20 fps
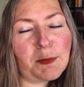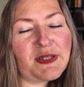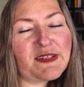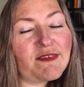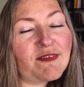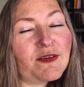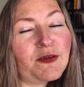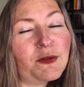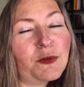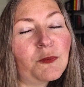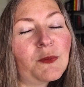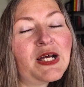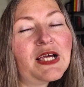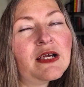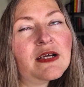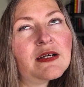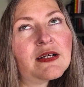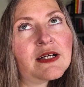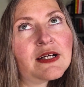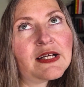And so
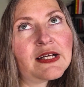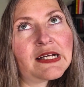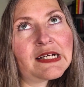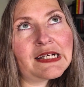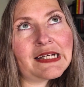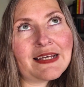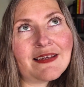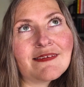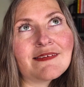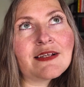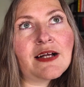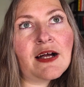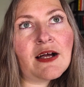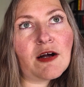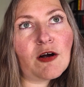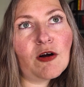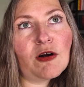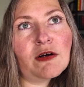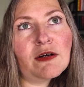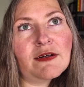it's not
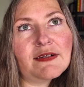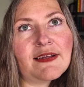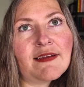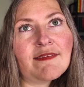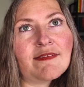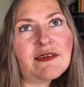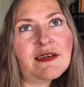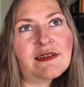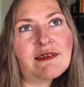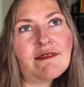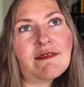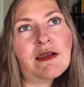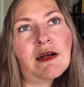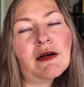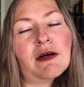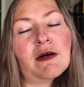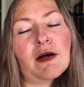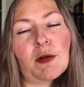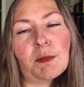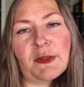hard, as in it's
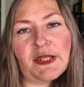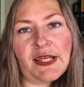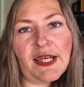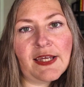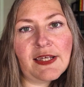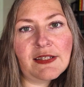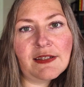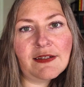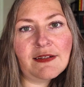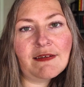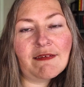not complicated.